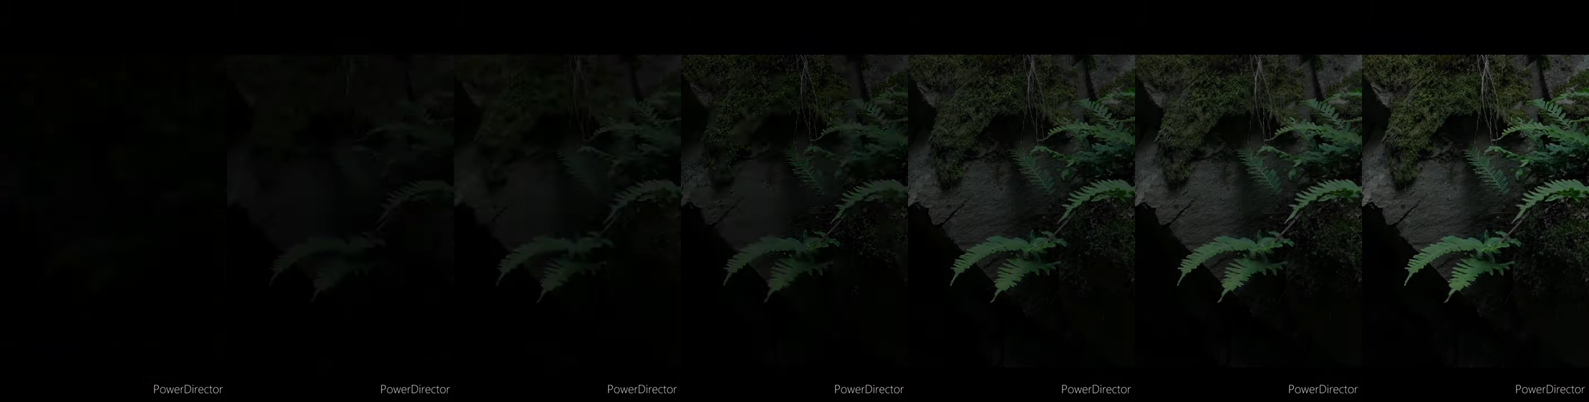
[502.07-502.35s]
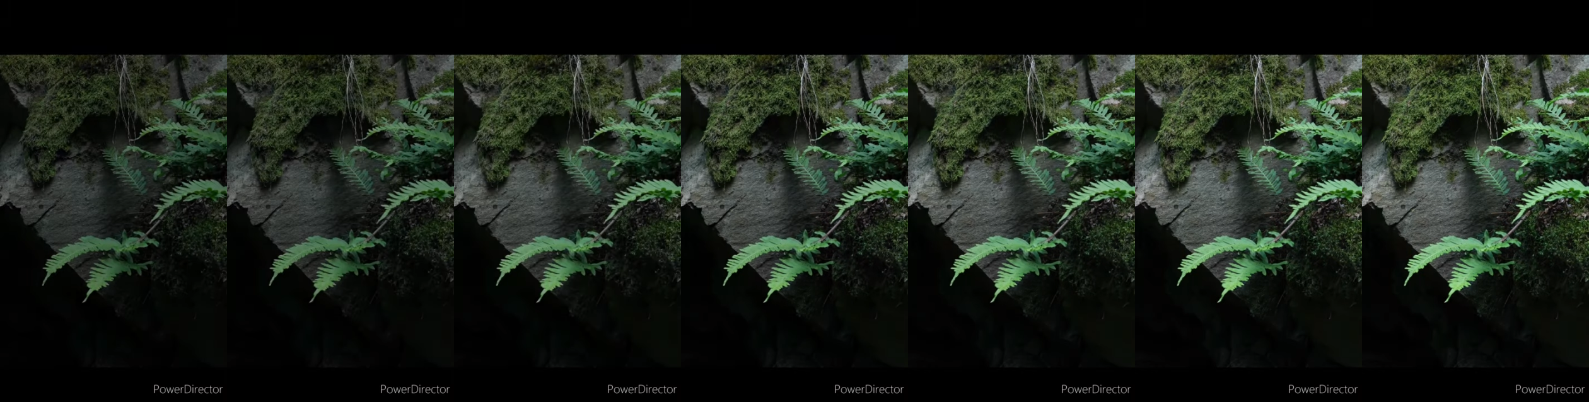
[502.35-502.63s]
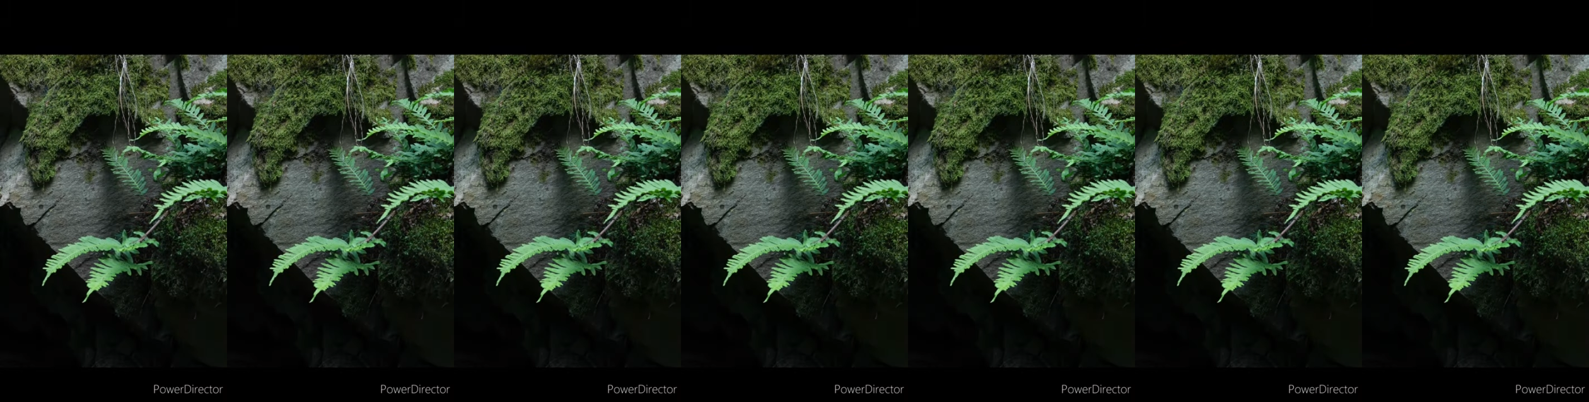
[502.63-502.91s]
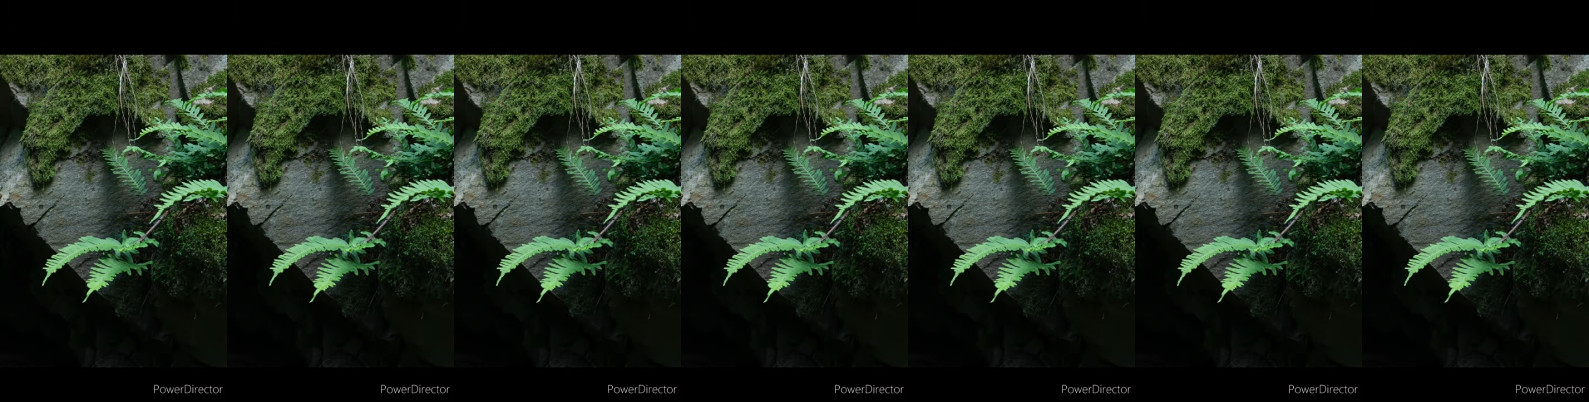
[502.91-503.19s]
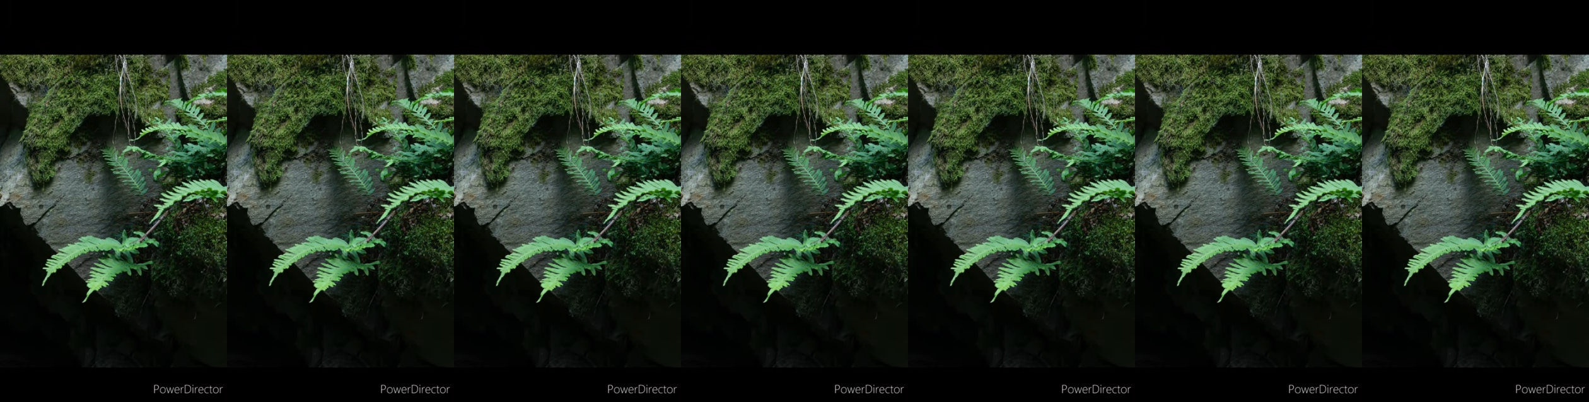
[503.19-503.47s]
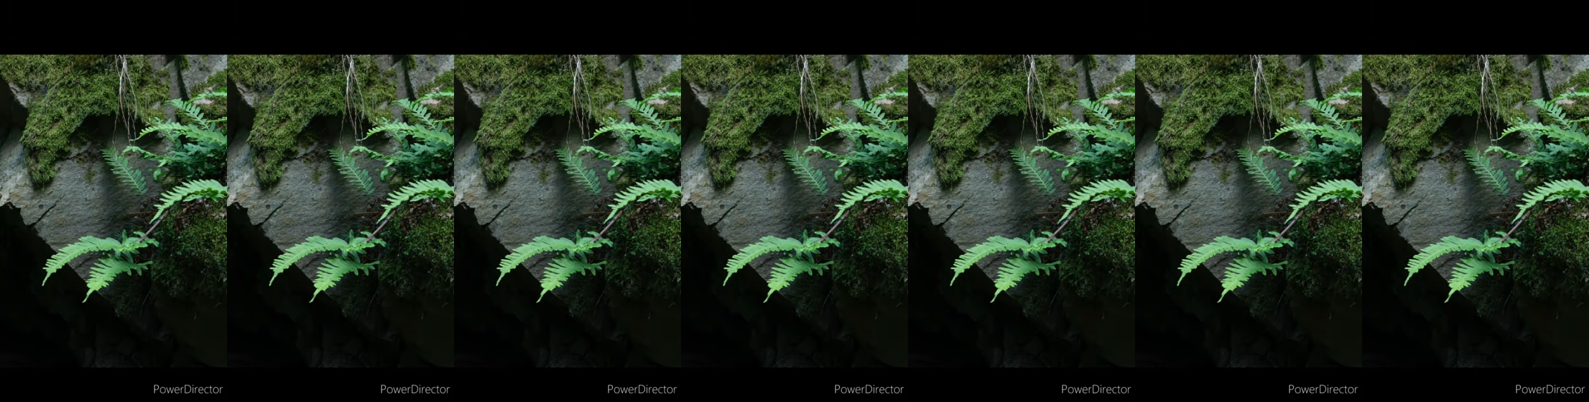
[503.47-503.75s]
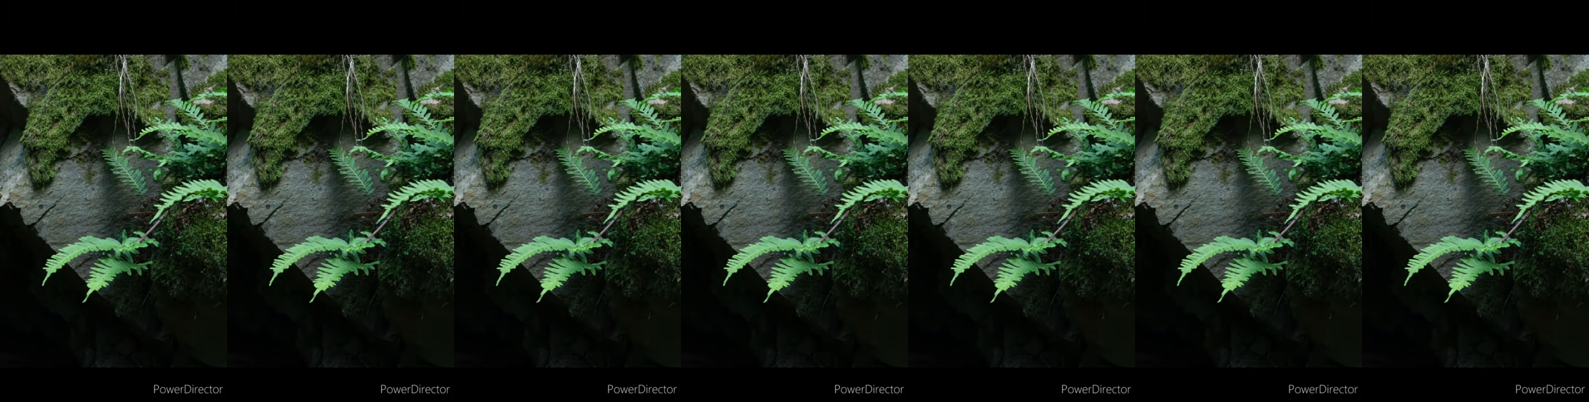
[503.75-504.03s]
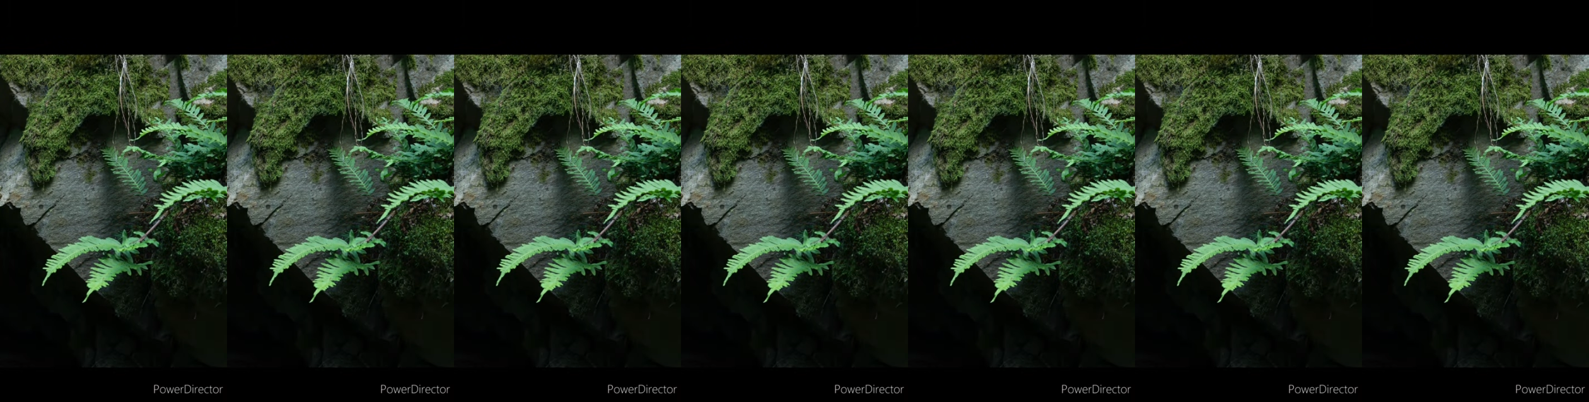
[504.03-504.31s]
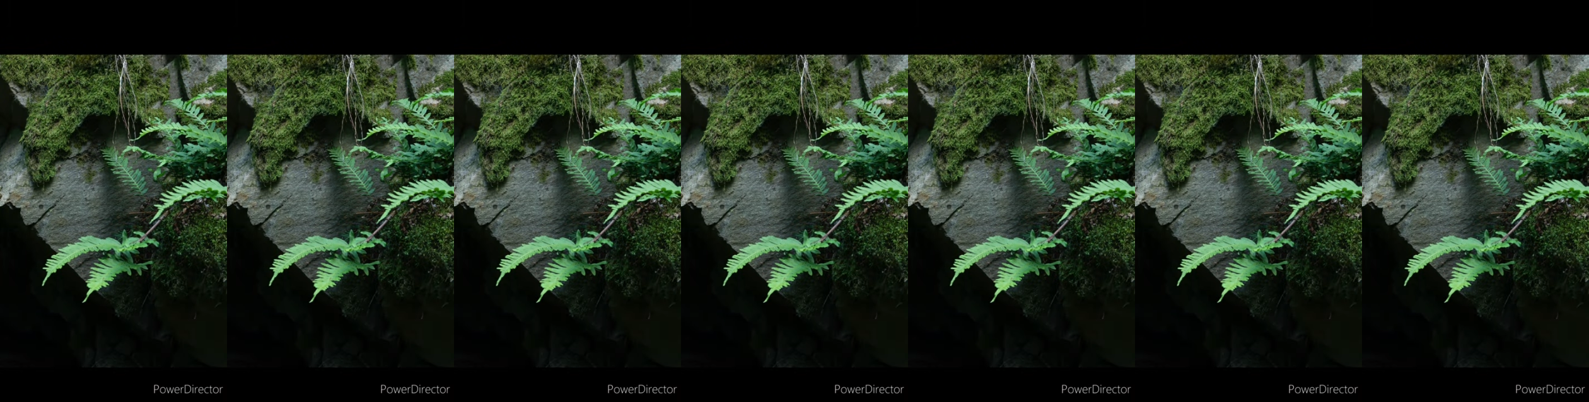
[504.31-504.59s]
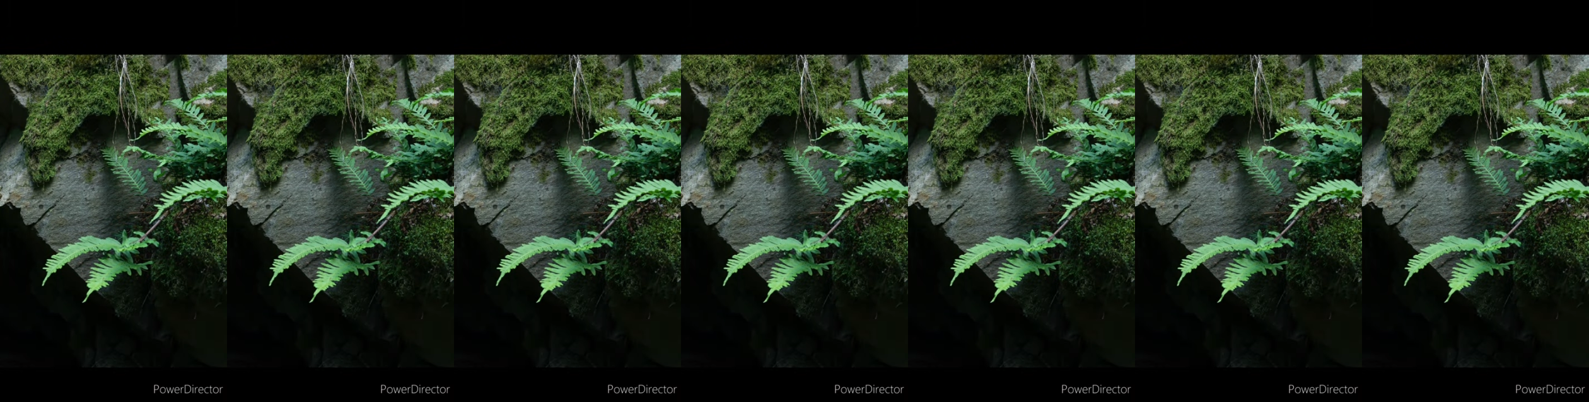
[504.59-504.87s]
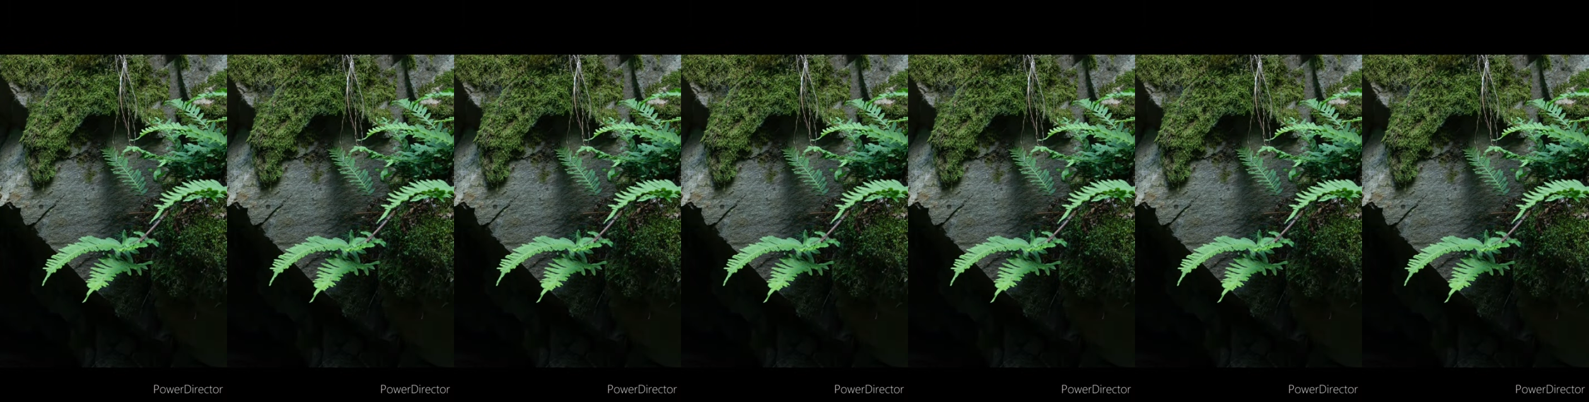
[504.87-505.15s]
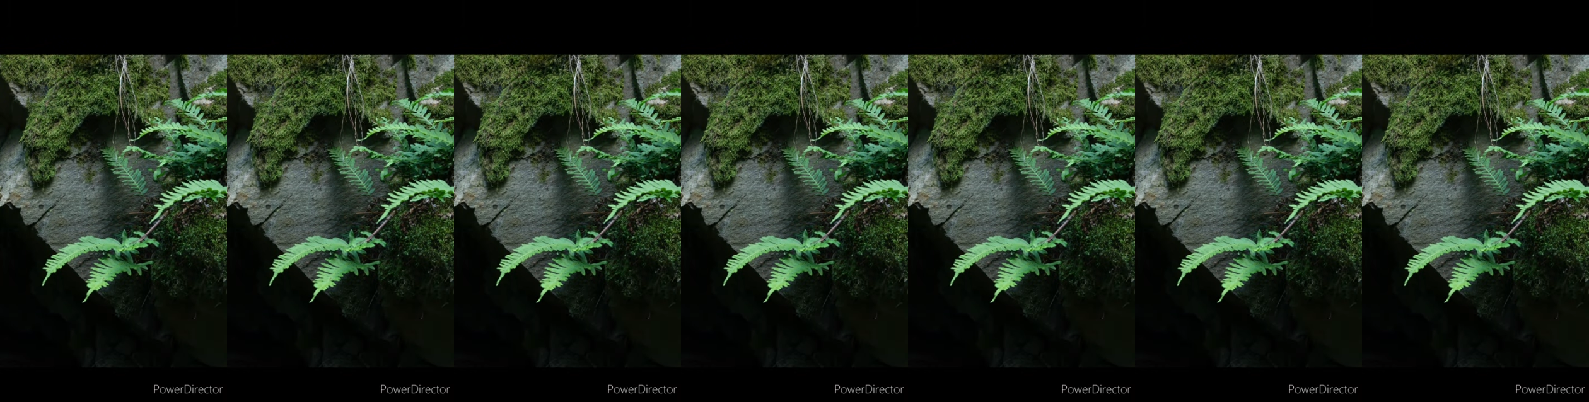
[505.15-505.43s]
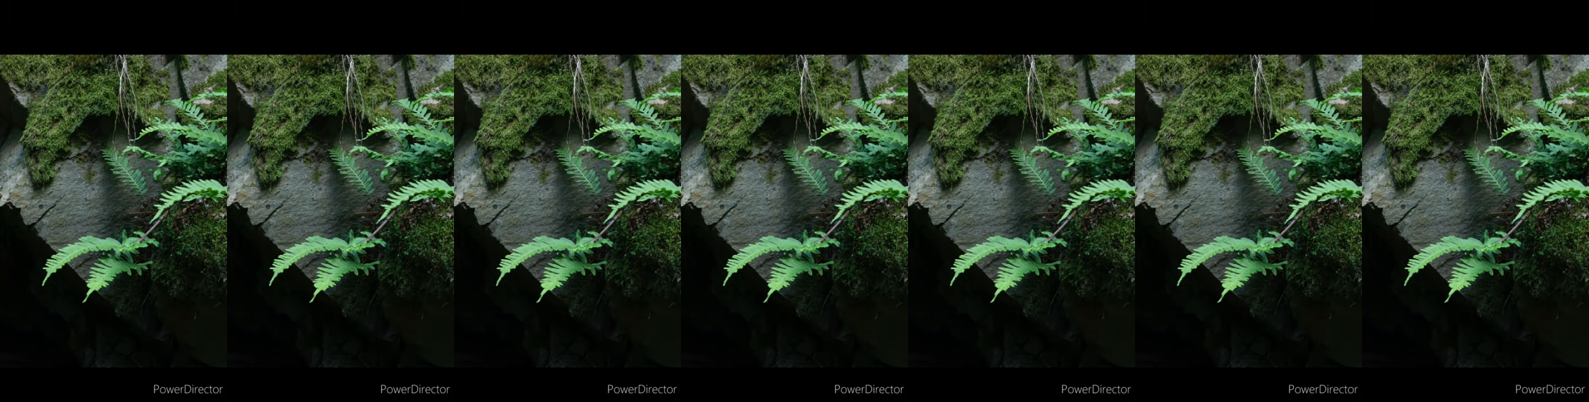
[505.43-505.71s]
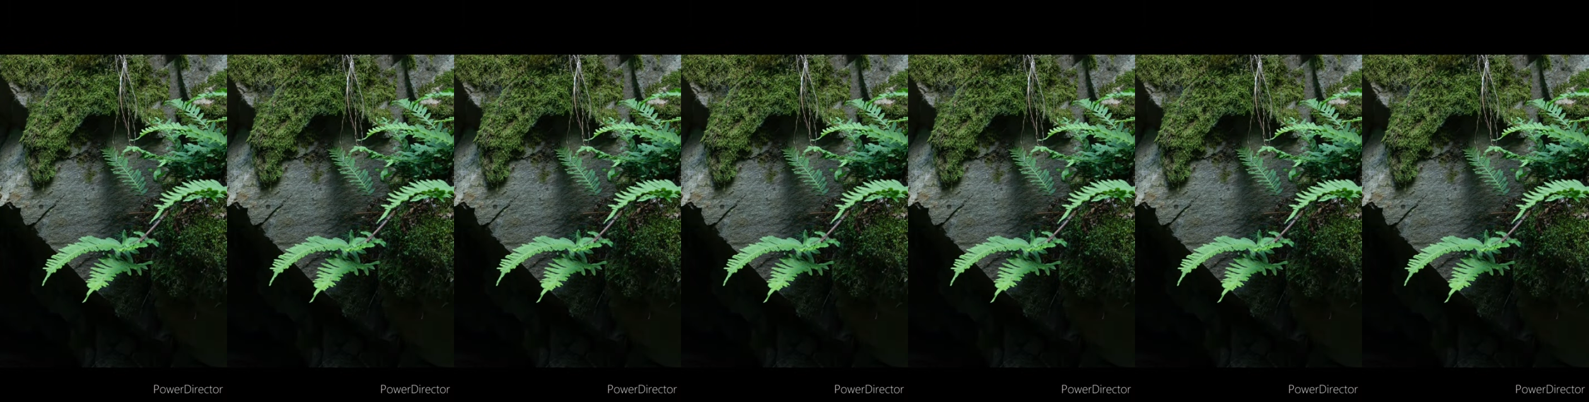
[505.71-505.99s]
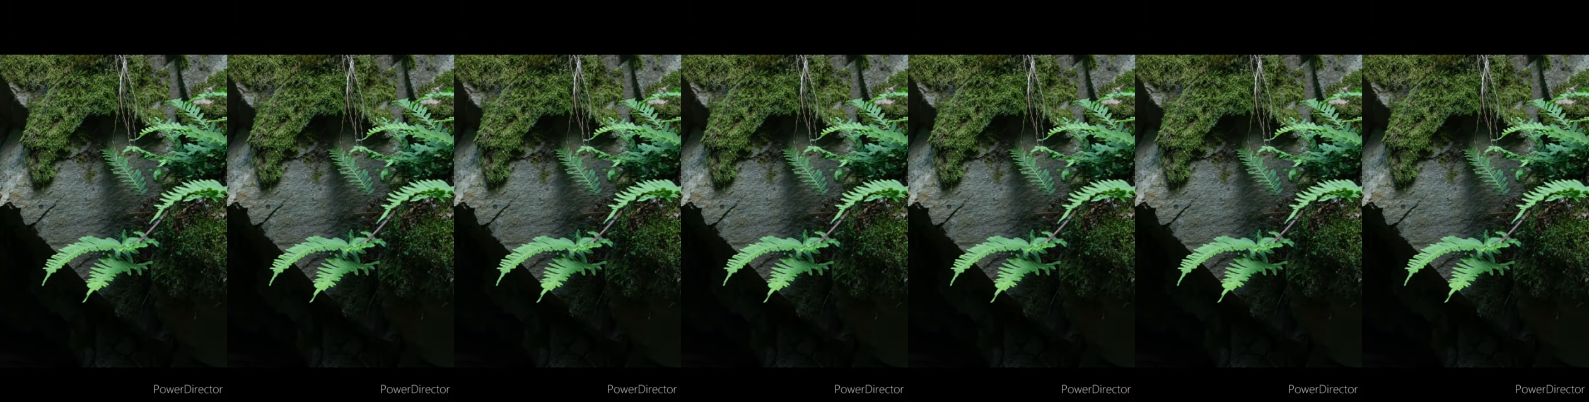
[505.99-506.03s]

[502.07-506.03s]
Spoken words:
Nobody's mouth can be seen.